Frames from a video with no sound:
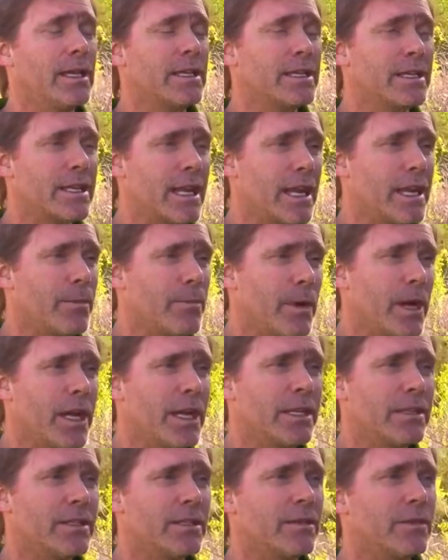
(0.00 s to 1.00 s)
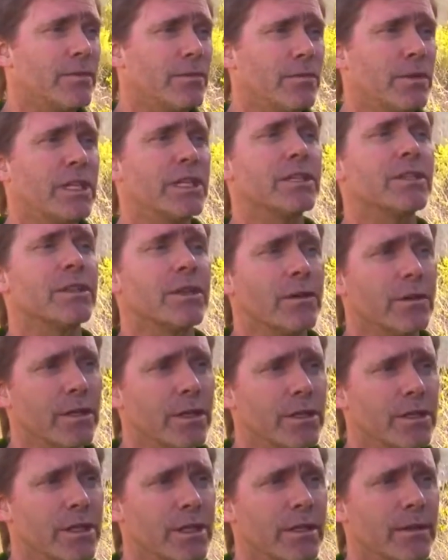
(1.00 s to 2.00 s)
Snake bites, we
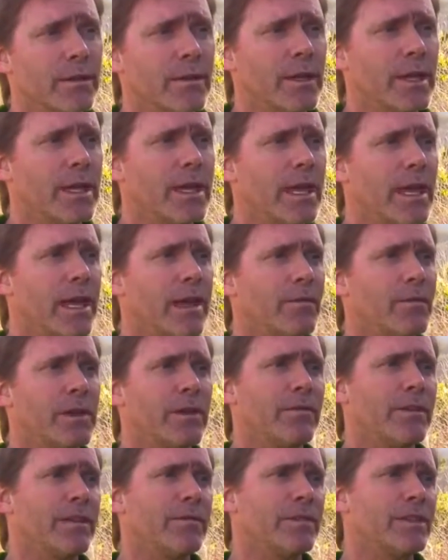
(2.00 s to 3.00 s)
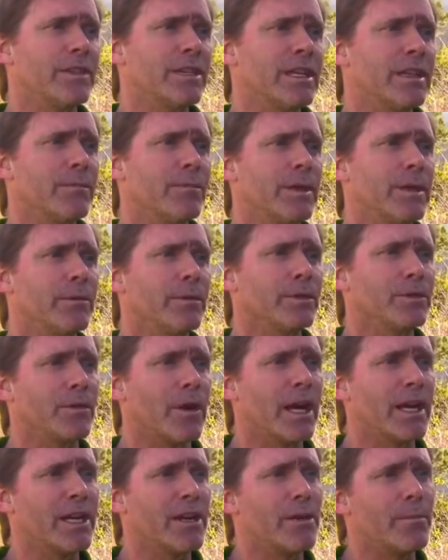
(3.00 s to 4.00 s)
discourage it. And we've even seen people
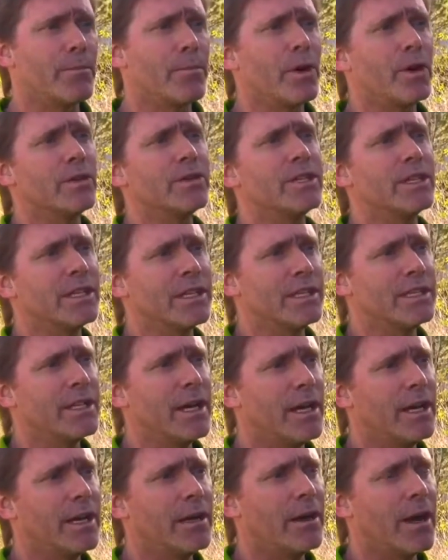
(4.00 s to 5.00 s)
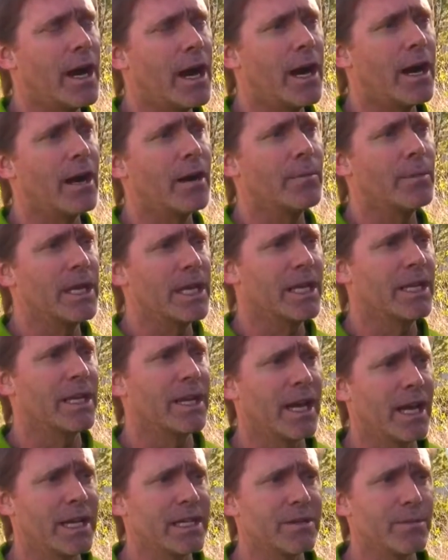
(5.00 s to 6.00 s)
trying to immerse an entire arm in
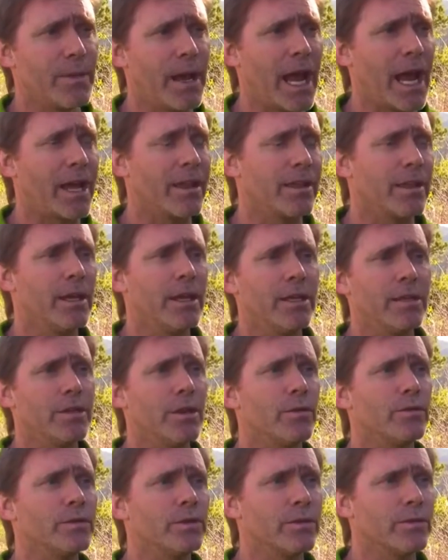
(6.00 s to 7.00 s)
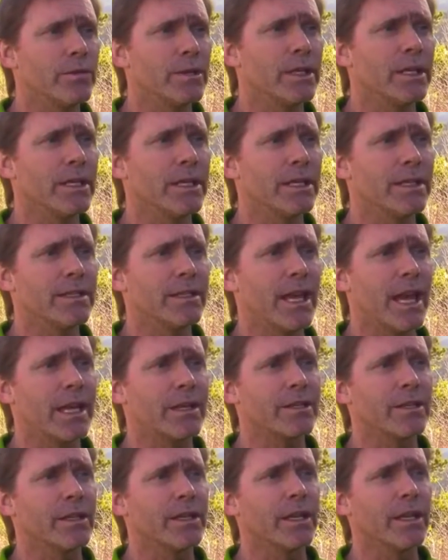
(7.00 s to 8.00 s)
an ice bath. Don't do it. It's
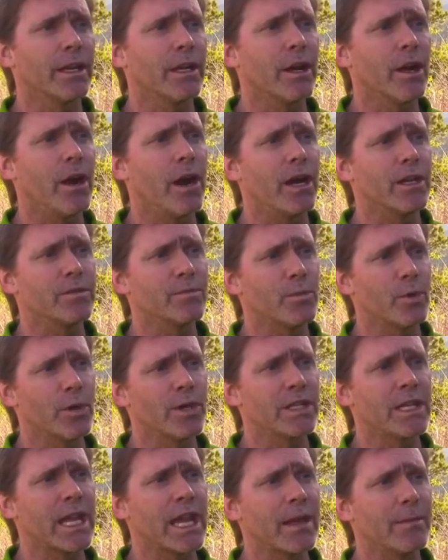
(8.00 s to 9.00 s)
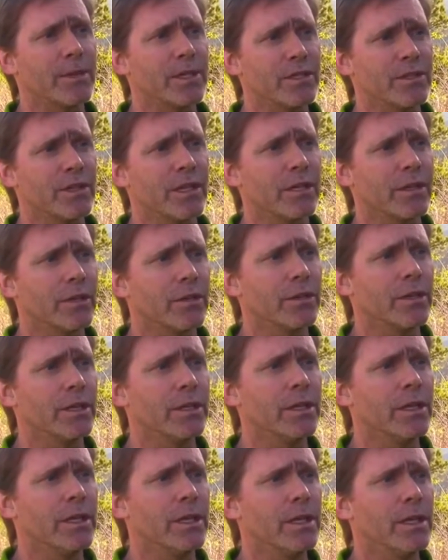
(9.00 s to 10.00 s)
actually going to cause more damage than
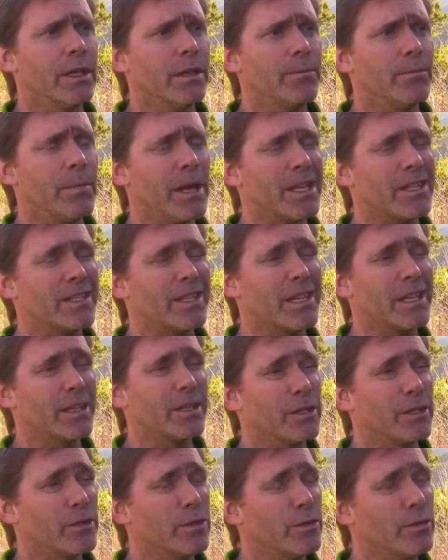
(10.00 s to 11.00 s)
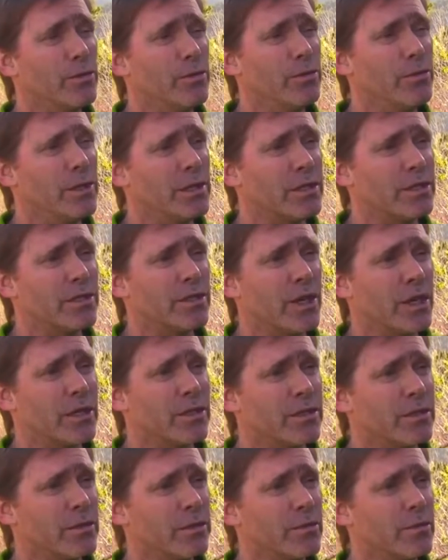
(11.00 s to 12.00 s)
good. Best to do is
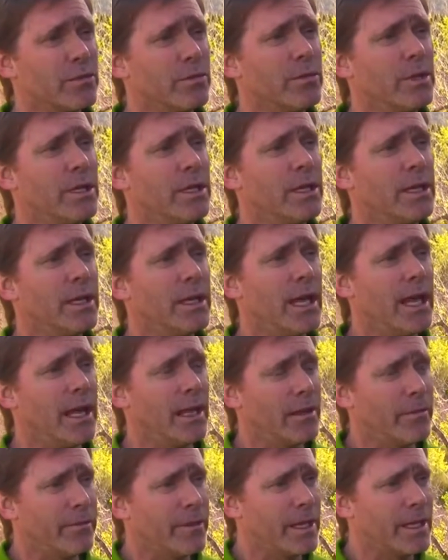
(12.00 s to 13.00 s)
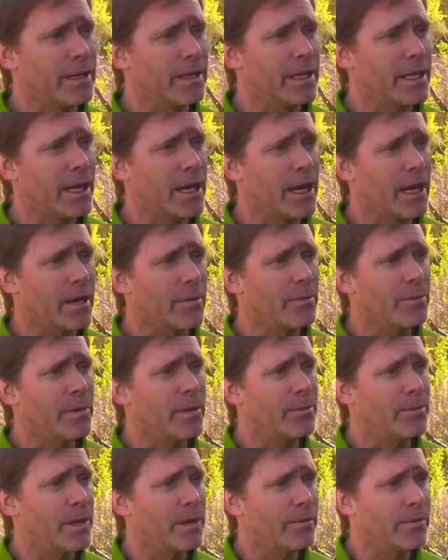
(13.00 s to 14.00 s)
just to elevate the arm
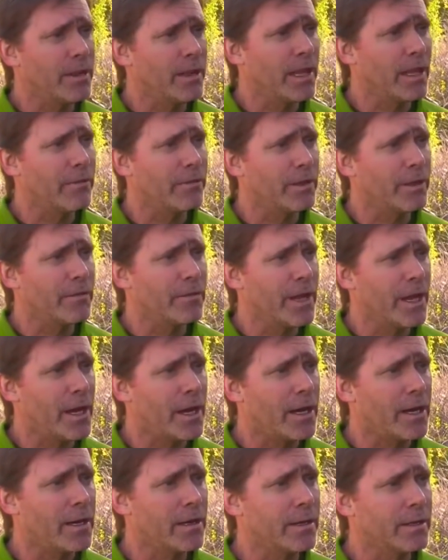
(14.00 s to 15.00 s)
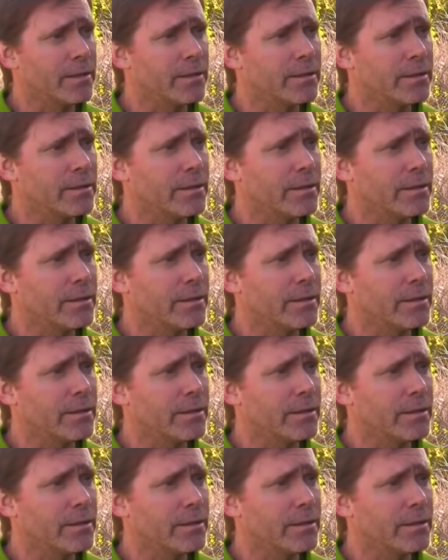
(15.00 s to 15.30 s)
above the level of the heart,